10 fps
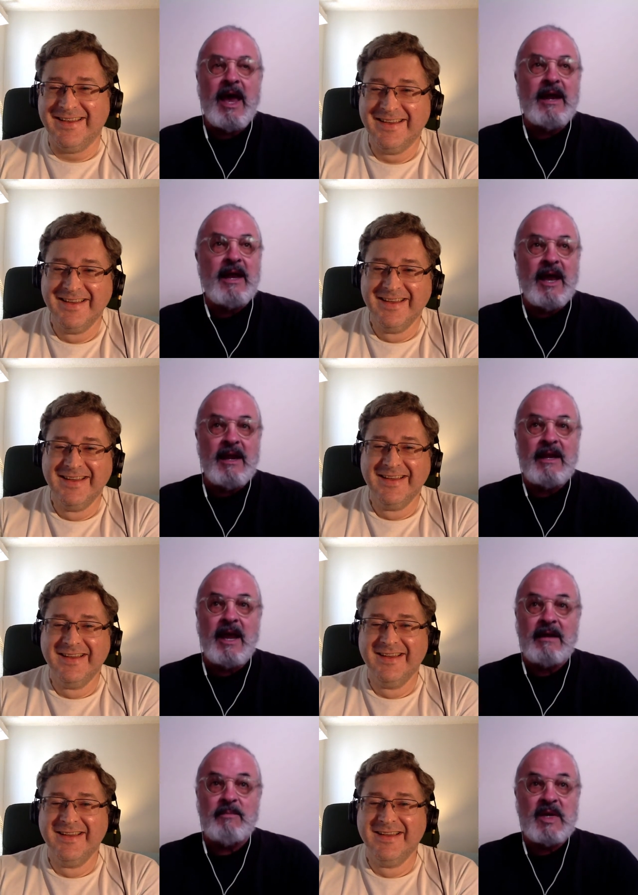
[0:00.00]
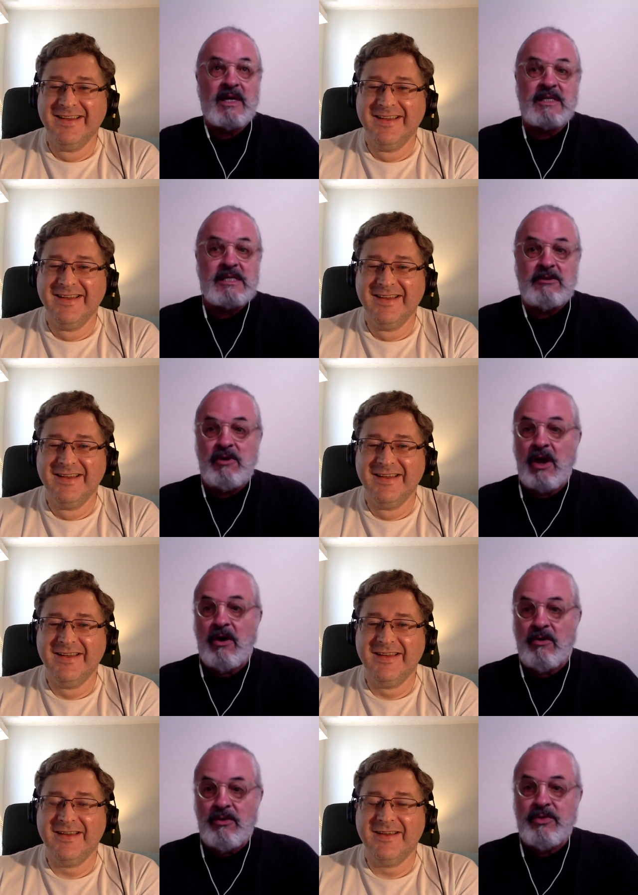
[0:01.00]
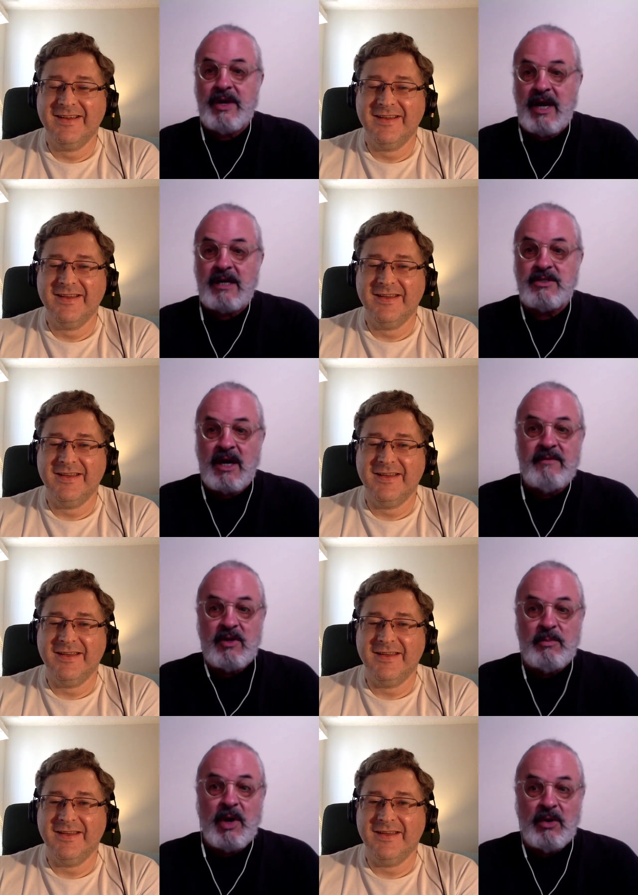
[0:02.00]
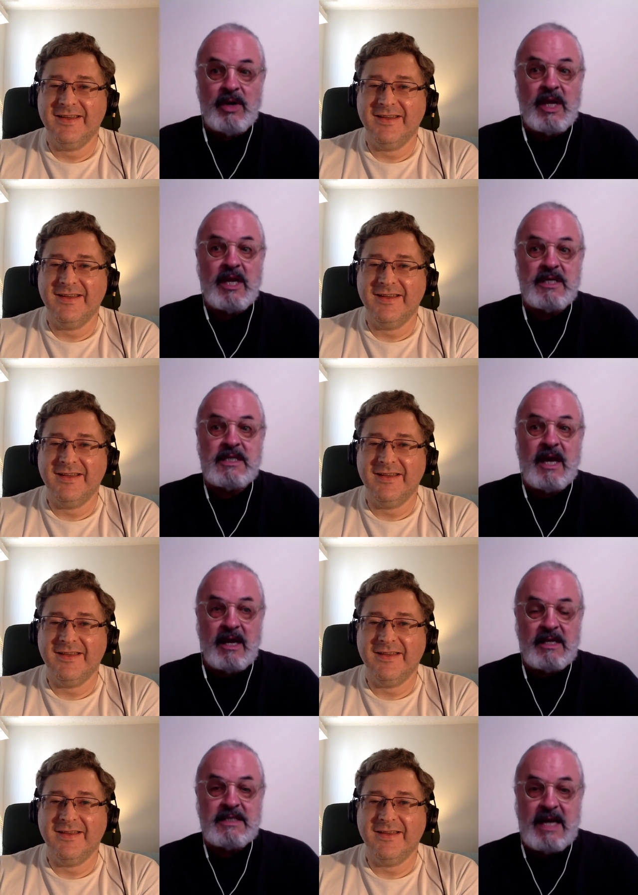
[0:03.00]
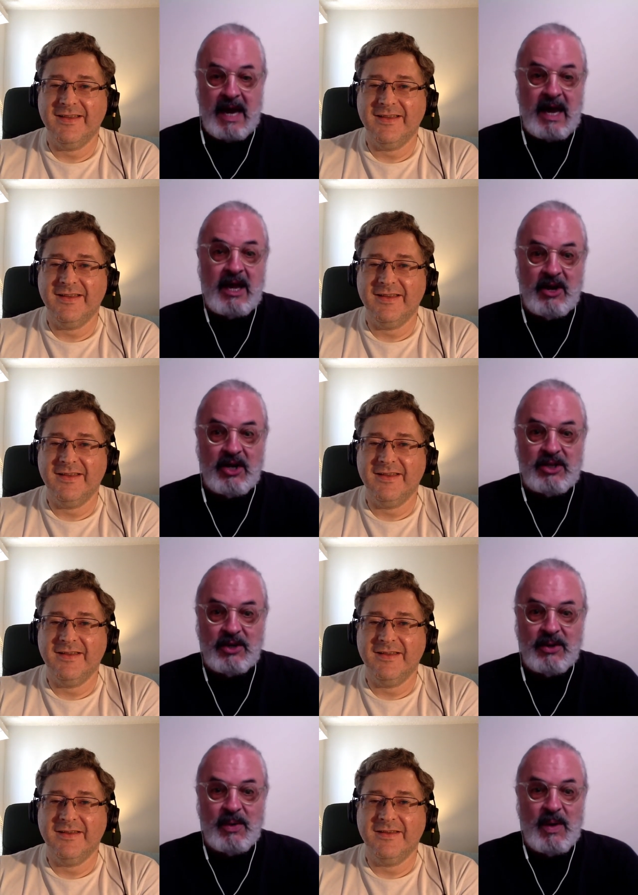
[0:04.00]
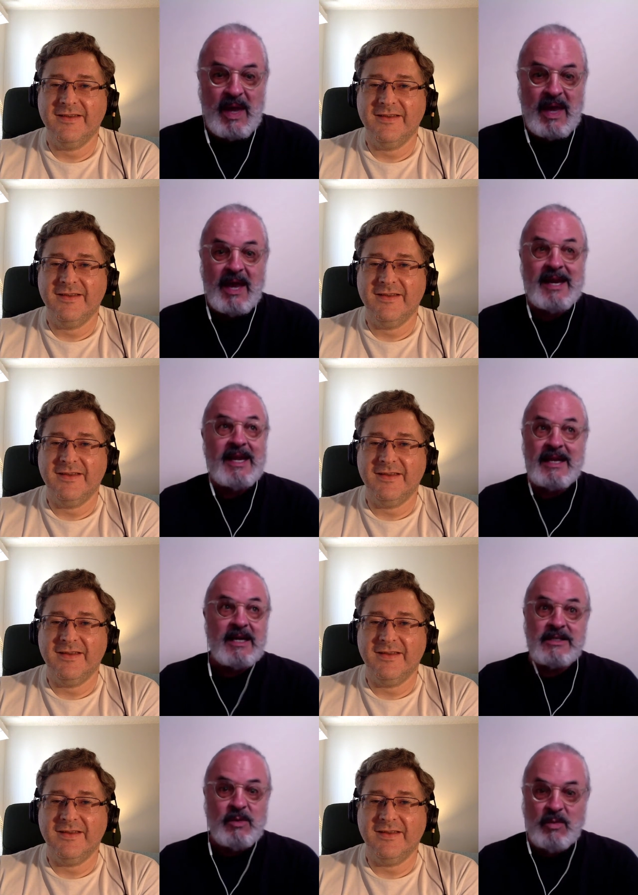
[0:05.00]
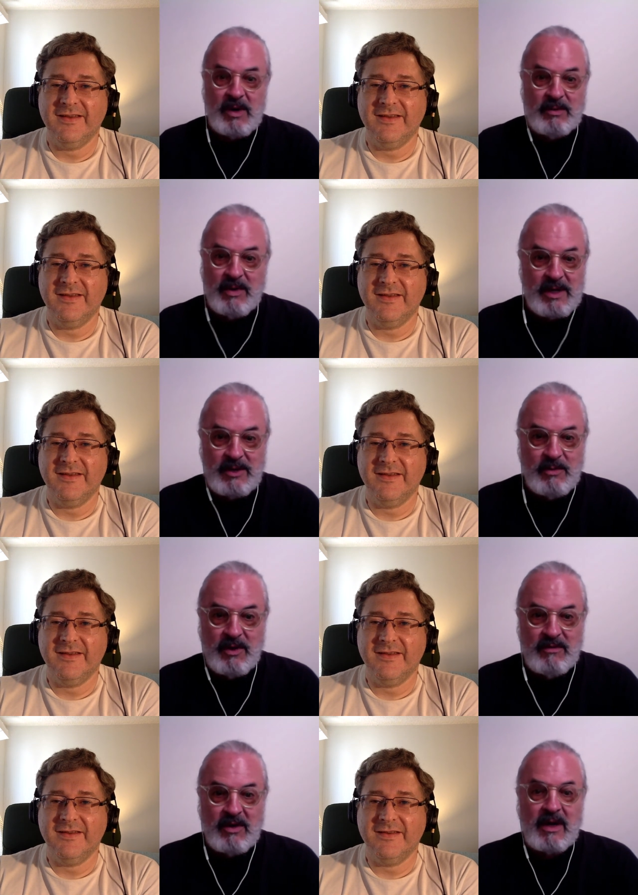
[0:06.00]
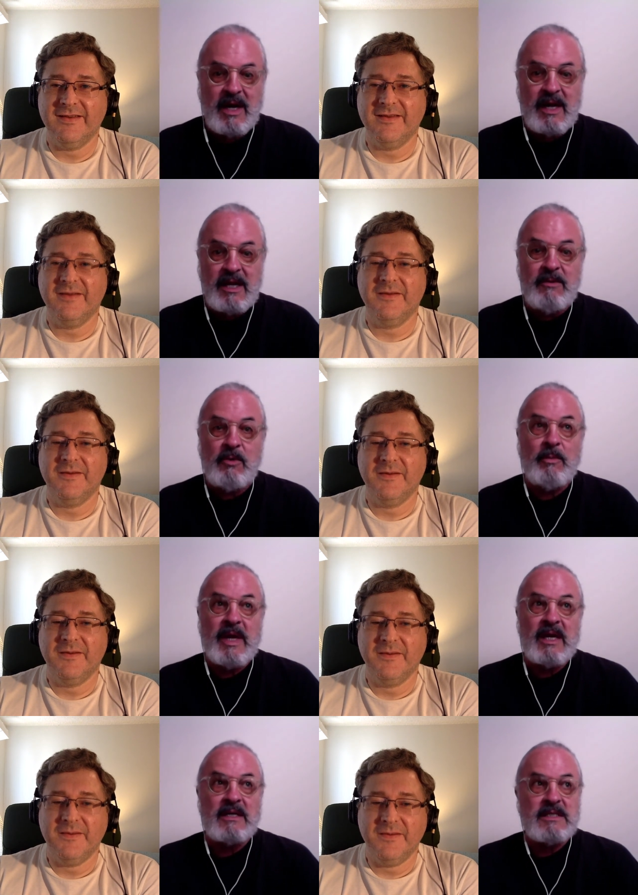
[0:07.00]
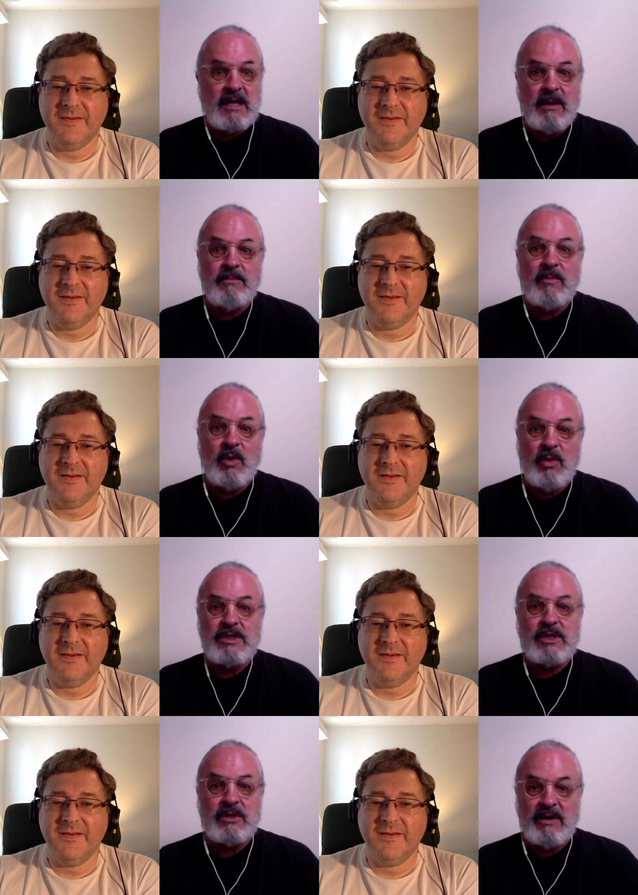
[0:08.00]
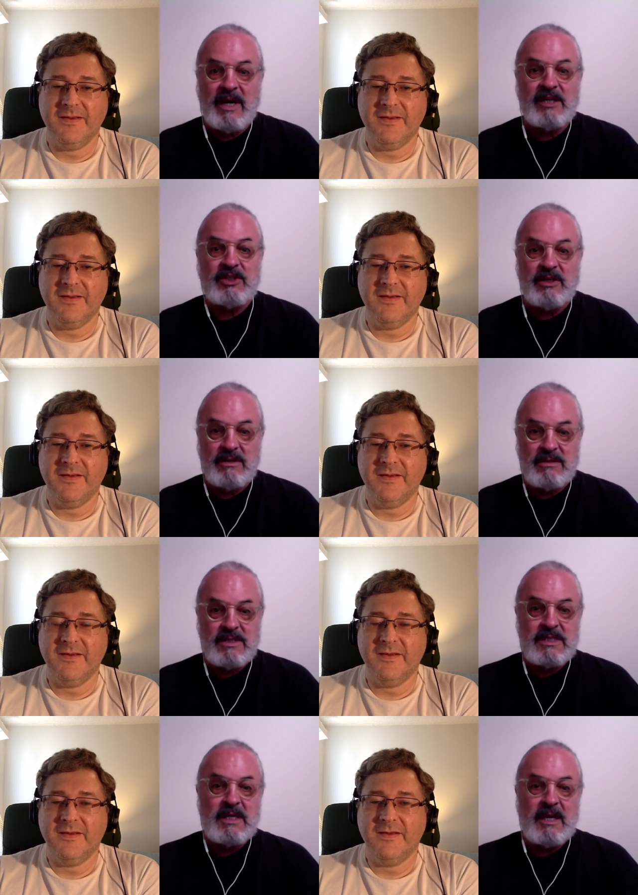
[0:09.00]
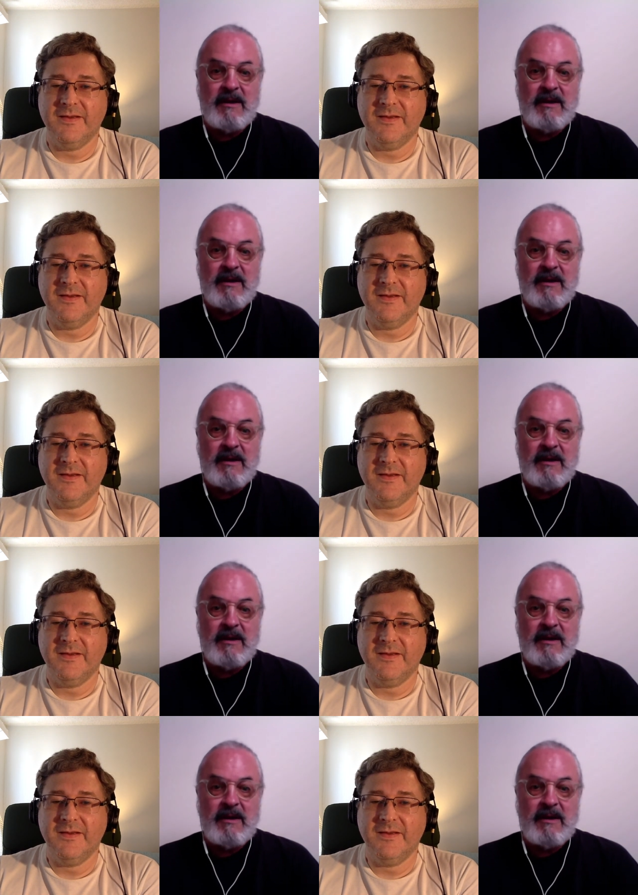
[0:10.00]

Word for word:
Speaker 1: and and and because you know the guy driving the boat is got his eye on you, and he doesn't want to run you over, and he will make some course corrections